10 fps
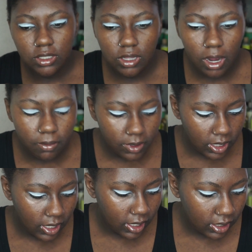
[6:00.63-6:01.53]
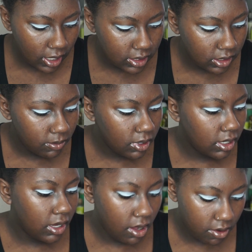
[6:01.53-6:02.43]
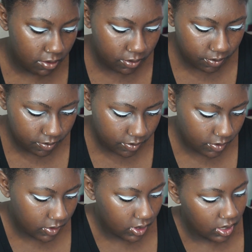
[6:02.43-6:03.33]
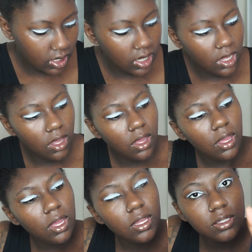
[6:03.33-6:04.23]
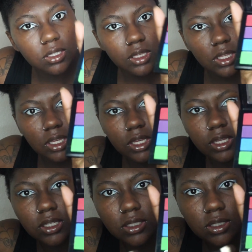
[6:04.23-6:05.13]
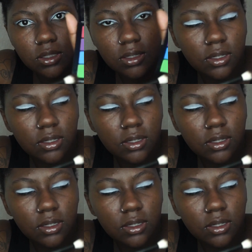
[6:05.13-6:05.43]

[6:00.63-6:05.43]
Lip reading: So I really like that. So I'm gonna go into these.